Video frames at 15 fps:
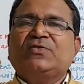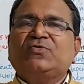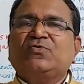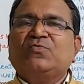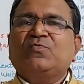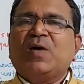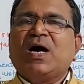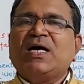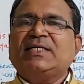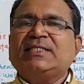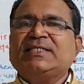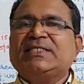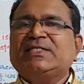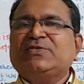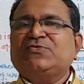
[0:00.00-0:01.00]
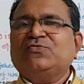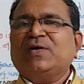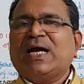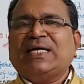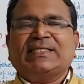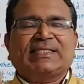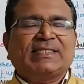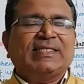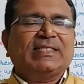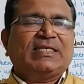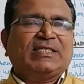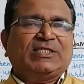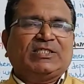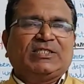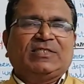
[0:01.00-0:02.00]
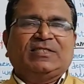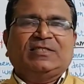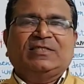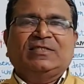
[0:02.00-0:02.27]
to mass into acceleration,